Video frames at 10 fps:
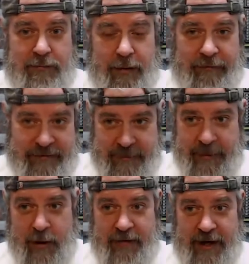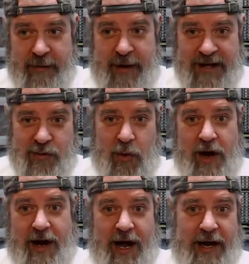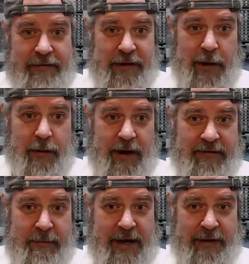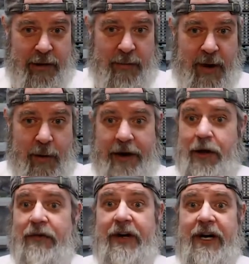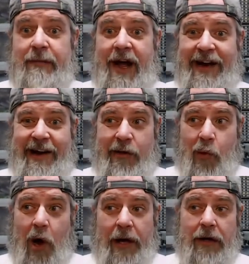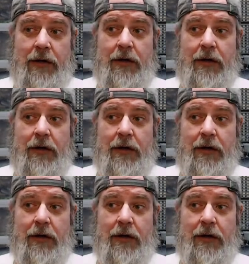If somebody over here buys one, I have to manually lower my quantity over here by another one.